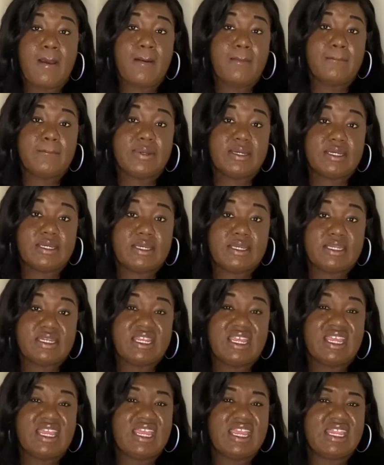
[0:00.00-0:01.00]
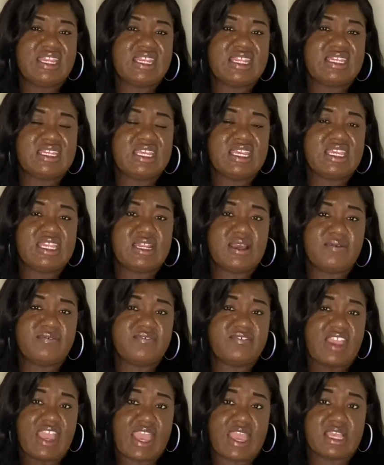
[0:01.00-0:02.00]
but it didn't heat up
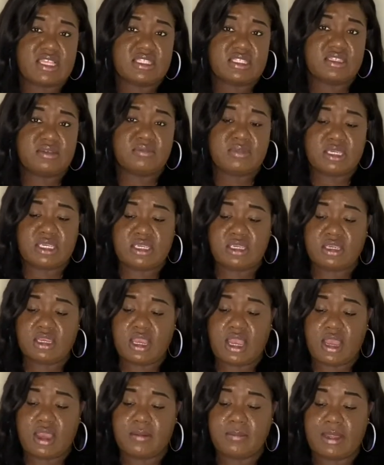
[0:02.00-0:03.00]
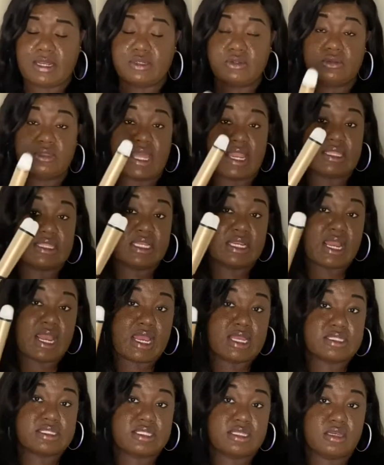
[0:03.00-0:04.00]
fast to me. I do like the
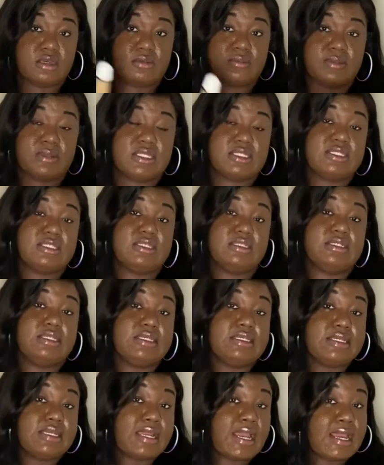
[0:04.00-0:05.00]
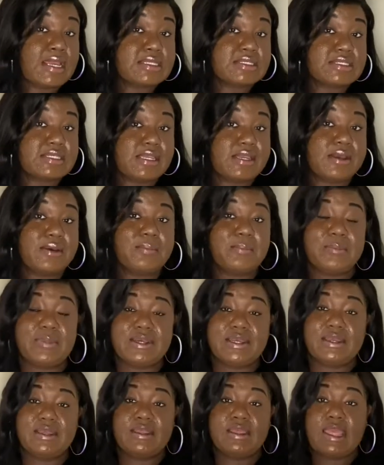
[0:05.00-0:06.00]
concept. It's a neat concept,
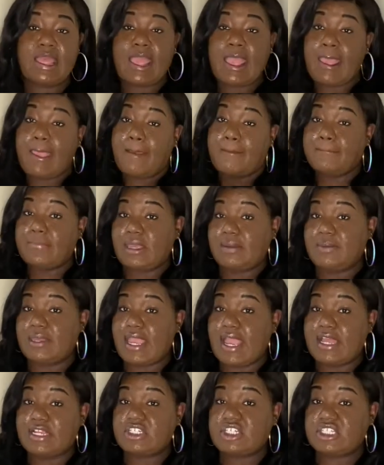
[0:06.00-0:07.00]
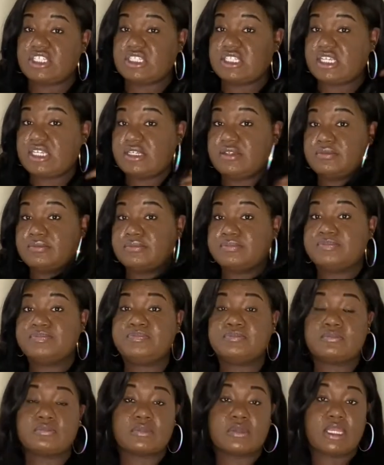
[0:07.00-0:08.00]
but maybe I just didn't
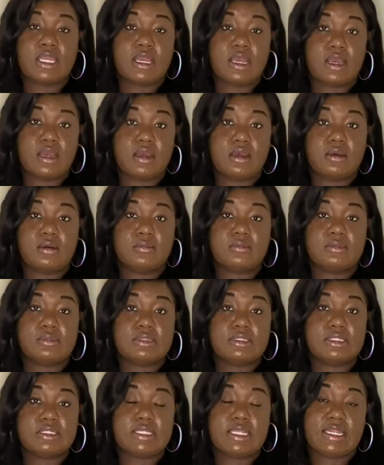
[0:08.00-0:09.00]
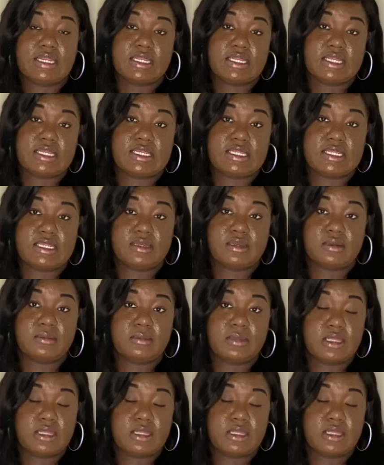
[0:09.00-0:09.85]
let it heat up